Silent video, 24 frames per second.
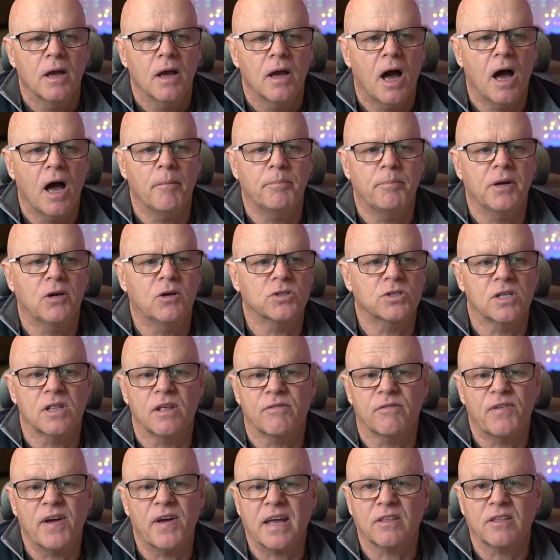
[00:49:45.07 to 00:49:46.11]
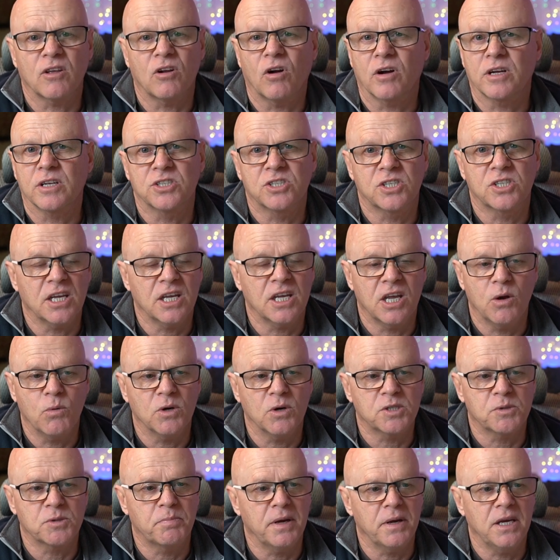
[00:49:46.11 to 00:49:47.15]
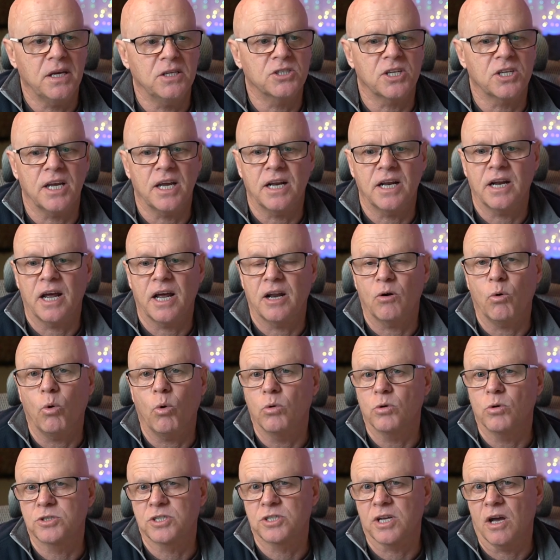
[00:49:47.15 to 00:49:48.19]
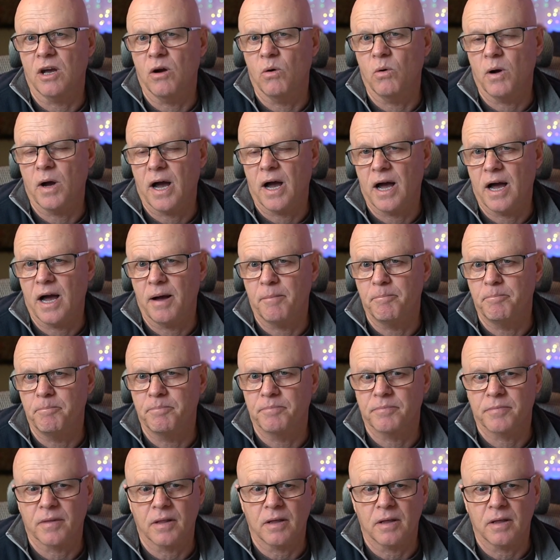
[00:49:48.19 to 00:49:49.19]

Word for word: uh, because of the fact that I can stick USBs in and also um,